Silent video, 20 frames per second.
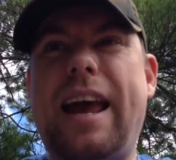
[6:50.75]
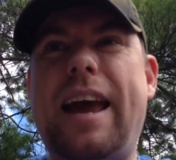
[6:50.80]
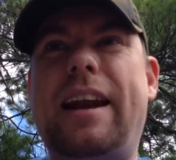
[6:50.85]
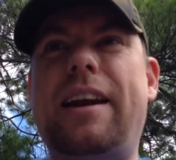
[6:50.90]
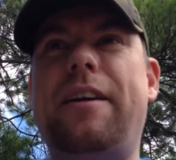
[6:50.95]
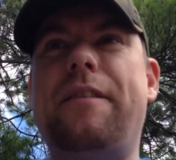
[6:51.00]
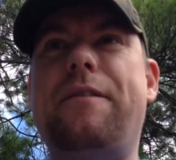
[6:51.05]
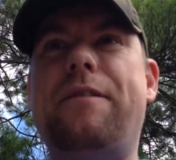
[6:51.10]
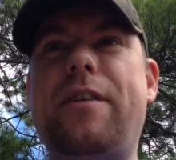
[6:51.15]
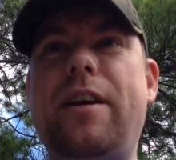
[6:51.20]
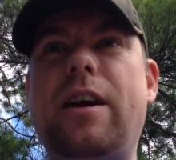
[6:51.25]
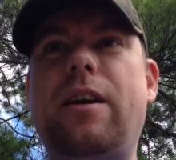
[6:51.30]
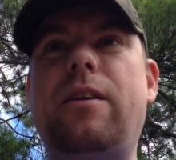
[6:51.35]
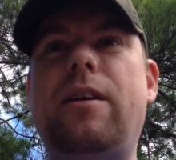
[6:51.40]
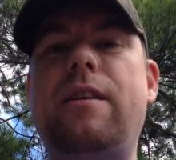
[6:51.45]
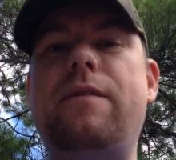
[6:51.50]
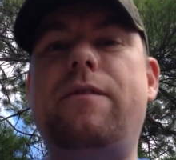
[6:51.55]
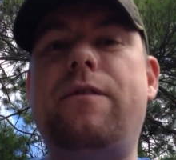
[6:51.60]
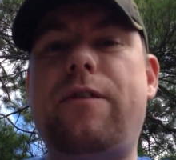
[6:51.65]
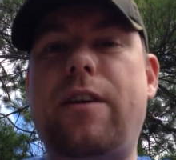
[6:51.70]
and are
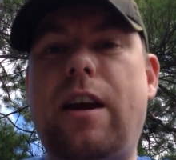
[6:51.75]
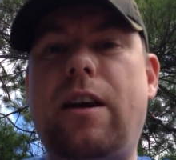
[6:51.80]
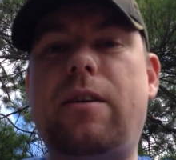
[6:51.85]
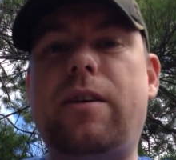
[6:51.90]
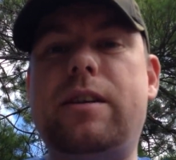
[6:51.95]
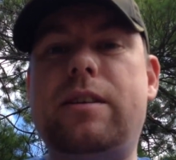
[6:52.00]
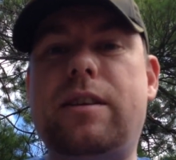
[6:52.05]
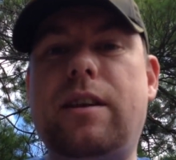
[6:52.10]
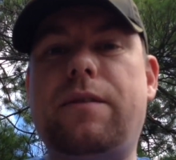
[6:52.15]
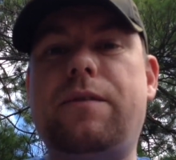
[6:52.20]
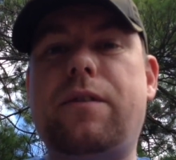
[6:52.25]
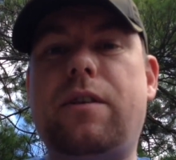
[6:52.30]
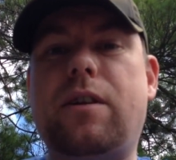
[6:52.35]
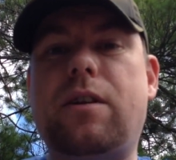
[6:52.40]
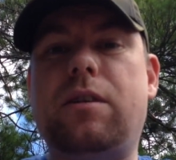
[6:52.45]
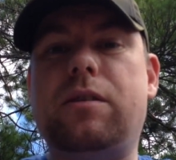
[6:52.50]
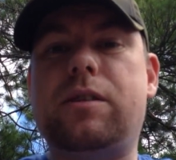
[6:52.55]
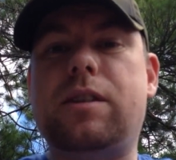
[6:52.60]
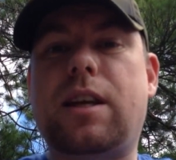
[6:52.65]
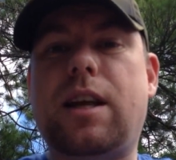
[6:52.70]
very, very
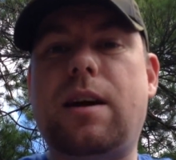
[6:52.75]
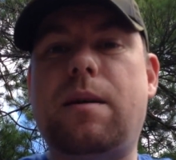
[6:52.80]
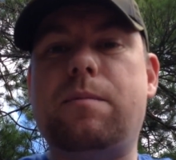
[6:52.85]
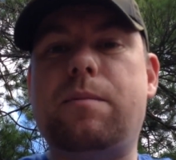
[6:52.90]
difficult to come